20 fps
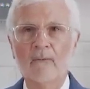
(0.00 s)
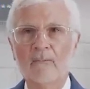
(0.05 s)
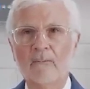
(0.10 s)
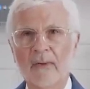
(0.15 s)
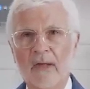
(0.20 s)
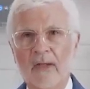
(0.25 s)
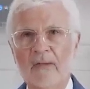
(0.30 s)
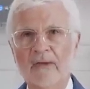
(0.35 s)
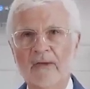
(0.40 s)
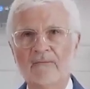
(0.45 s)

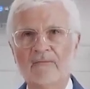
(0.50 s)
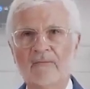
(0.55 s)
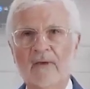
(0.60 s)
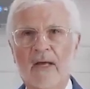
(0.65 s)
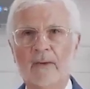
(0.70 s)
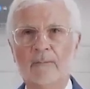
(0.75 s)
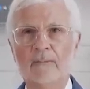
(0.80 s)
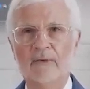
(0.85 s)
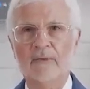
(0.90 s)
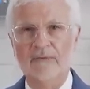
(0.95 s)
belly
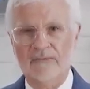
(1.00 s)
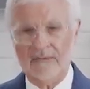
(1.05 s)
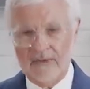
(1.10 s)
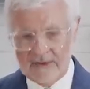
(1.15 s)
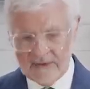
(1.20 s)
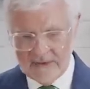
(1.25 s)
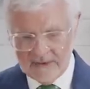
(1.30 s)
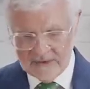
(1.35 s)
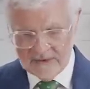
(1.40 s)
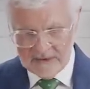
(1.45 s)
fat
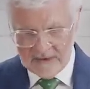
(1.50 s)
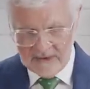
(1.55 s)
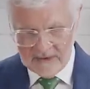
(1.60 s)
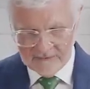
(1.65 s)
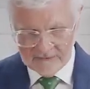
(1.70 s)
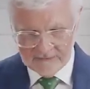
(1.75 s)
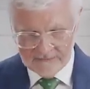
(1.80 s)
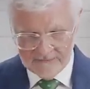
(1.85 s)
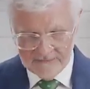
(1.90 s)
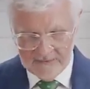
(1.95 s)
percentage
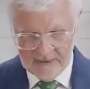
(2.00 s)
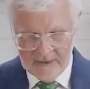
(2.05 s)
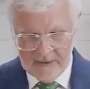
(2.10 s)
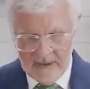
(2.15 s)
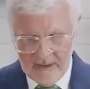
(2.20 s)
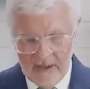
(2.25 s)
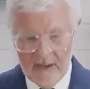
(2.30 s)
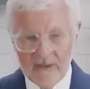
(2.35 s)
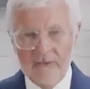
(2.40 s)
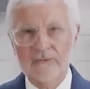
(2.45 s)
is.
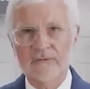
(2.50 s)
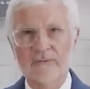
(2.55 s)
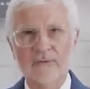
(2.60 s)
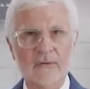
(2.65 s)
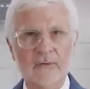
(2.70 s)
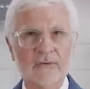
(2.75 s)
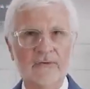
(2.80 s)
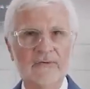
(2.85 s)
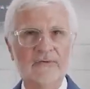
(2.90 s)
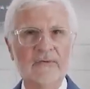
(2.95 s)

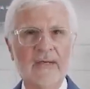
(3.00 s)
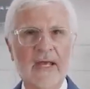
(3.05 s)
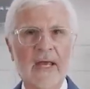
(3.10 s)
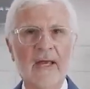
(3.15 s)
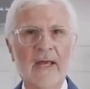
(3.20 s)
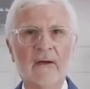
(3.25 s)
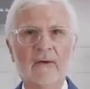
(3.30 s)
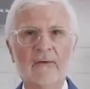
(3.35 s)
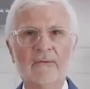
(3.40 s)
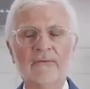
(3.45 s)
Certain
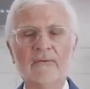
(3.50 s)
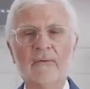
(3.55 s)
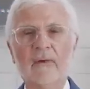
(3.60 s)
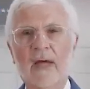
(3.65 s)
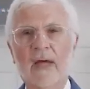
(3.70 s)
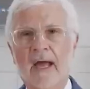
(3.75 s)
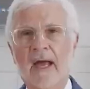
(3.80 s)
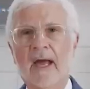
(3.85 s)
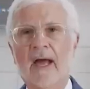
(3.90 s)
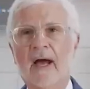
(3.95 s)
scales
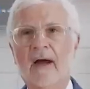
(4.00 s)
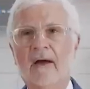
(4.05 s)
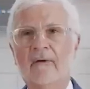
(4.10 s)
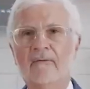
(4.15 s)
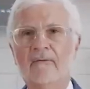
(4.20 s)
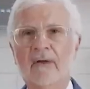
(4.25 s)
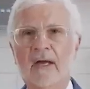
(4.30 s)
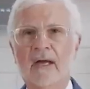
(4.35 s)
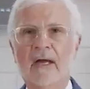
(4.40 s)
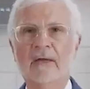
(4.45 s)

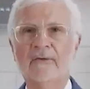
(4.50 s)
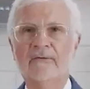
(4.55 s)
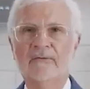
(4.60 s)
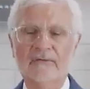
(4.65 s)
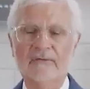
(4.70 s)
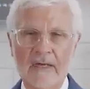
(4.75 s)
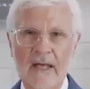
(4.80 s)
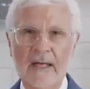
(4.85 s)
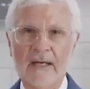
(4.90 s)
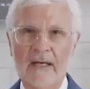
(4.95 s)
have a
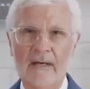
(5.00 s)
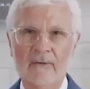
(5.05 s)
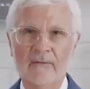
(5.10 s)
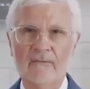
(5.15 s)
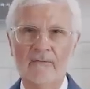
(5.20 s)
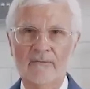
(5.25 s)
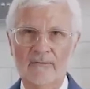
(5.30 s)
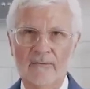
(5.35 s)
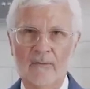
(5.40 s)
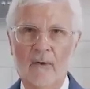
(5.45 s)
setting
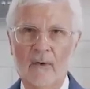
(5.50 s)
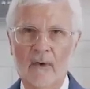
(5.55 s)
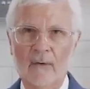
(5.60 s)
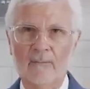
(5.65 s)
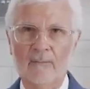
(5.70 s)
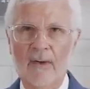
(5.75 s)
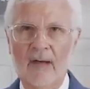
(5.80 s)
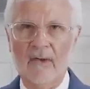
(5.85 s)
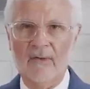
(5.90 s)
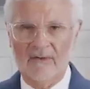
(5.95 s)
for
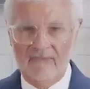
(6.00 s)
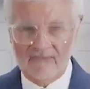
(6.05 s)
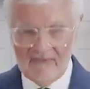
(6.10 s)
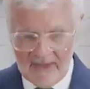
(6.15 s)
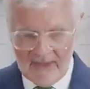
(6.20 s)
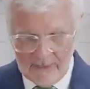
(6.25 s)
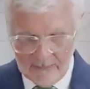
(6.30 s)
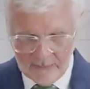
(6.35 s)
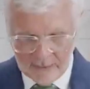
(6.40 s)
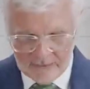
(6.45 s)
belly
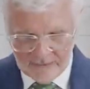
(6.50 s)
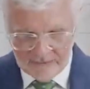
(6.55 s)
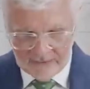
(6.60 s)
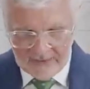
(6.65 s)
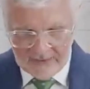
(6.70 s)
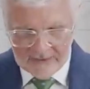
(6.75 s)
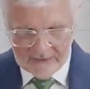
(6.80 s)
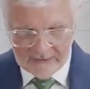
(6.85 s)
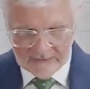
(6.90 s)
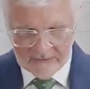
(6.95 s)
fat
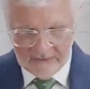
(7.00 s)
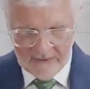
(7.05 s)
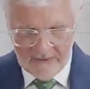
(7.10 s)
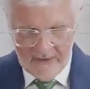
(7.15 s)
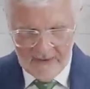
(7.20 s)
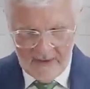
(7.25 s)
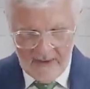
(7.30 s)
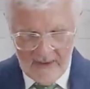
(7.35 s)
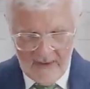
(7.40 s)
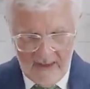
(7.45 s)
percentage.
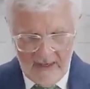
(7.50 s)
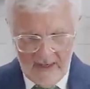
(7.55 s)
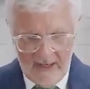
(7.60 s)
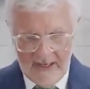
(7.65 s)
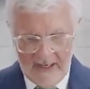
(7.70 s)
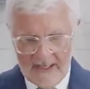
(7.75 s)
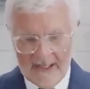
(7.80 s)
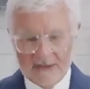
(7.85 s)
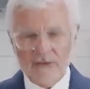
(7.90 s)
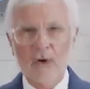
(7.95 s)

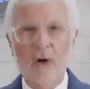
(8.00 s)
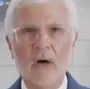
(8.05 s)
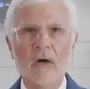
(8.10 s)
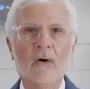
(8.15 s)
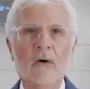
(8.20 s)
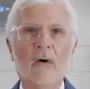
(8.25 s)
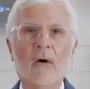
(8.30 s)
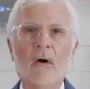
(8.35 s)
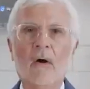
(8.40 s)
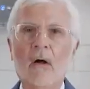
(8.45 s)
And I
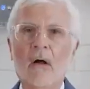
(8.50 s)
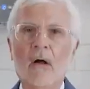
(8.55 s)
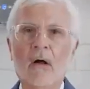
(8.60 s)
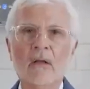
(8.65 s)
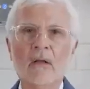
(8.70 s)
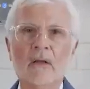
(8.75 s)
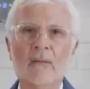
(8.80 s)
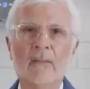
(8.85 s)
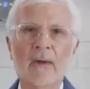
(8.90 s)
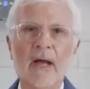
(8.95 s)
talk
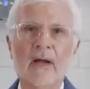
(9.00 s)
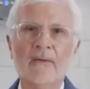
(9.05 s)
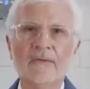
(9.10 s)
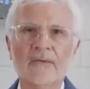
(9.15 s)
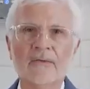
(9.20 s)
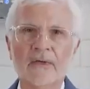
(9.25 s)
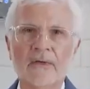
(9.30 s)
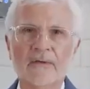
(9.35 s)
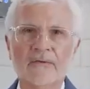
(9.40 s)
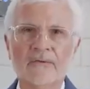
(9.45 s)
all
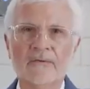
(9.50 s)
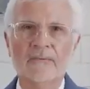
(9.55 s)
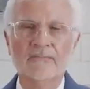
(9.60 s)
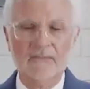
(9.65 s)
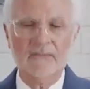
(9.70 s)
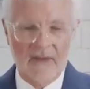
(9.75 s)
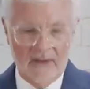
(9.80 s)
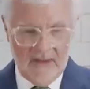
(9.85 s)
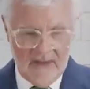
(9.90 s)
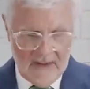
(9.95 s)
about this
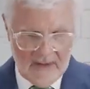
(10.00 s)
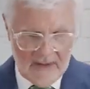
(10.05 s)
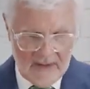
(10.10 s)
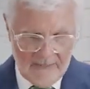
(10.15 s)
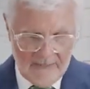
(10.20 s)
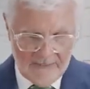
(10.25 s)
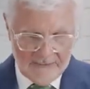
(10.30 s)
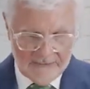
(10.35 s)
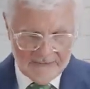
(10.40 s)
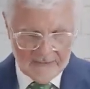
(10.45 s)
in
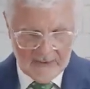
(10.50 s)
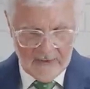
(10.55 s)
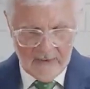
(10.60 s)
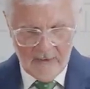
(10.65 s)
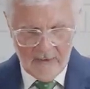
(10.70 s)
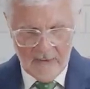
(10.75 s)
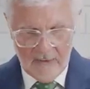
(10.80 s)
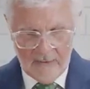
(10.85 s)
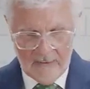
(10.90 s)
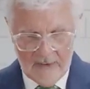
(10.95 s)

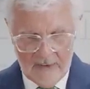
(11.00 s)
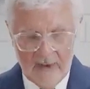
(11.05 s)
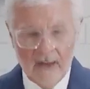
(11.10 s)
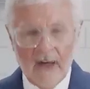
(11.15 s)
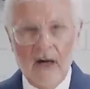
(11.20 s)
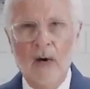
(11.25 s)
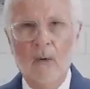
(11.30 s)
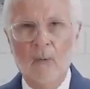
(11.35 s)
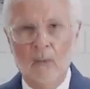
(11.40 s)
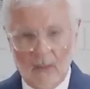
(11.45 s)
episode
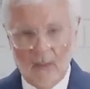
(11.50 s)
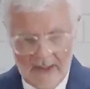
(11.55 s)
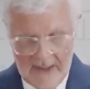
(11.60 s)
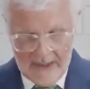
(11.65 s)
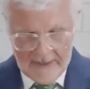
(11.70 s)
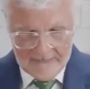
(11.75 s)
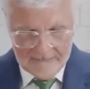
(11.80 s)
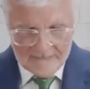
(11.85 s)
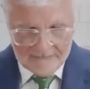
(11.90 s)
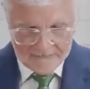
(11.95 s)

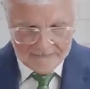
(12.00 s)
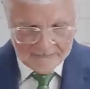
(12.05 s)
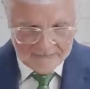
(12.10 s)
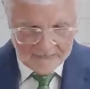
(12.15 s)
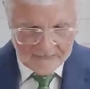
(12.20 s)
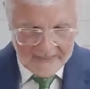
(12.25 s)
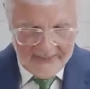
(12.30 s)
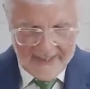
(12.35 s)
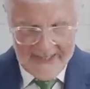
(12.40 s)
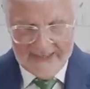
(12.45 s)

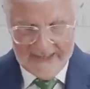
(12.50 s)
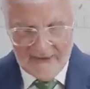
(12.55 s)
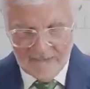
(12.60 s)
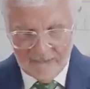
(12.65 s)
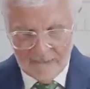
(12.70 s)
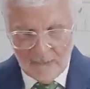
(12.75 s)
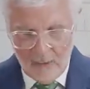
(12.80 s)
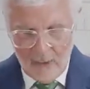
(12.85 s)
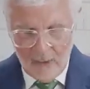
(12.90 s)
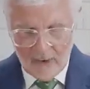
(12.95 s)

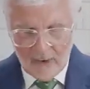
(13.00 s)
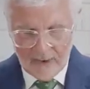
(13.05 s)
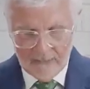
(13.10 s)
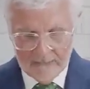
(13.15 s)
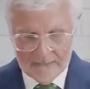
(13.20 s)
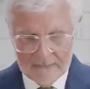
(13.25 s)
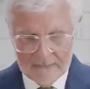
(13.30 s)
184,